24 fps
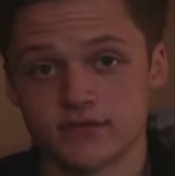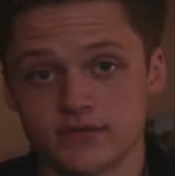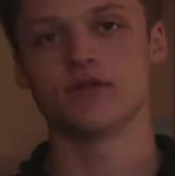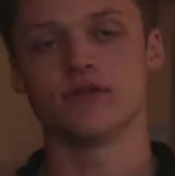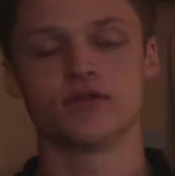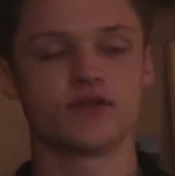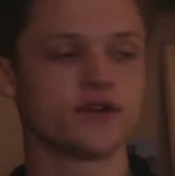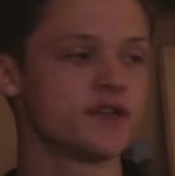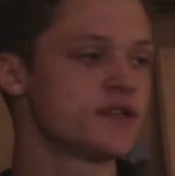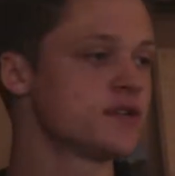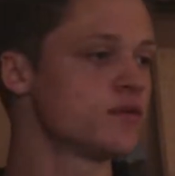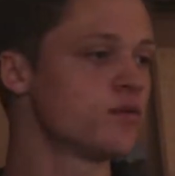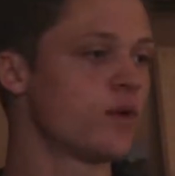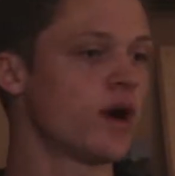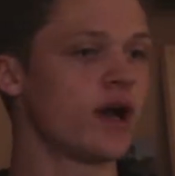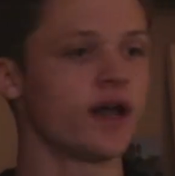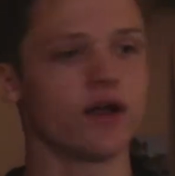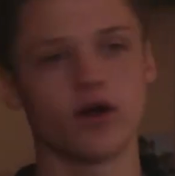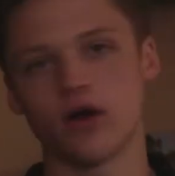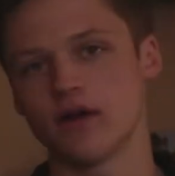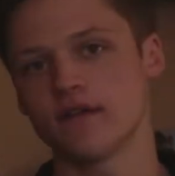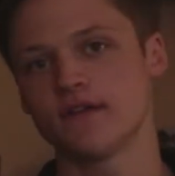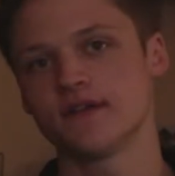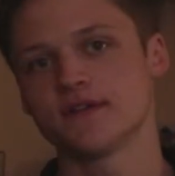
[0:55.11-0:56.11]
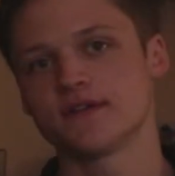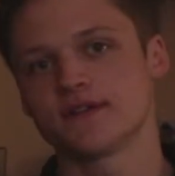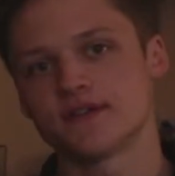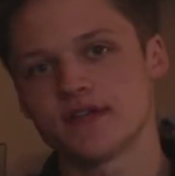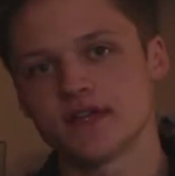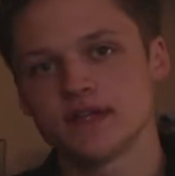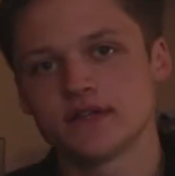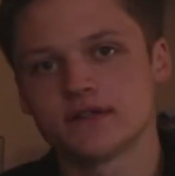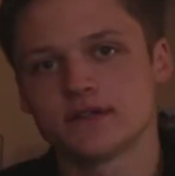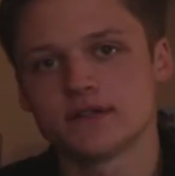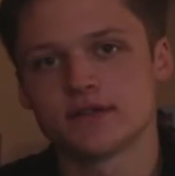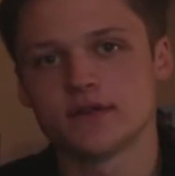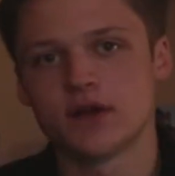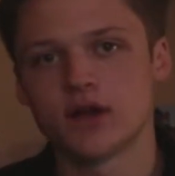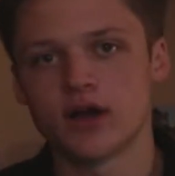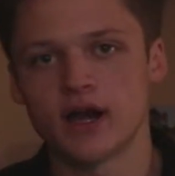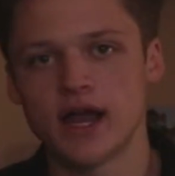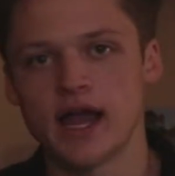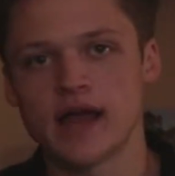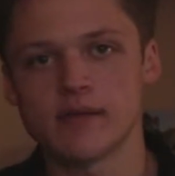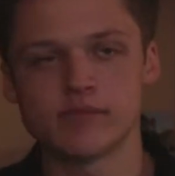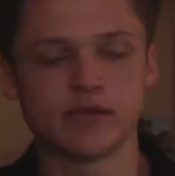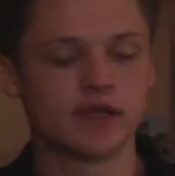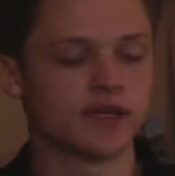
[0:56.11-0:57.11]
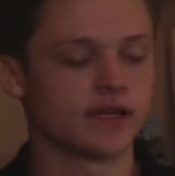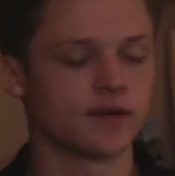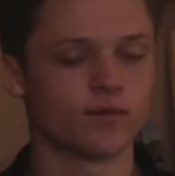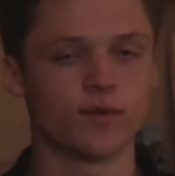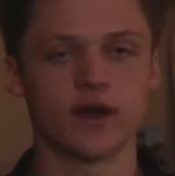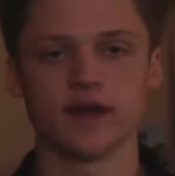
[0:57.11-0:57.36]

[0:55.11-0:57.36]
The reason why all these things are happening and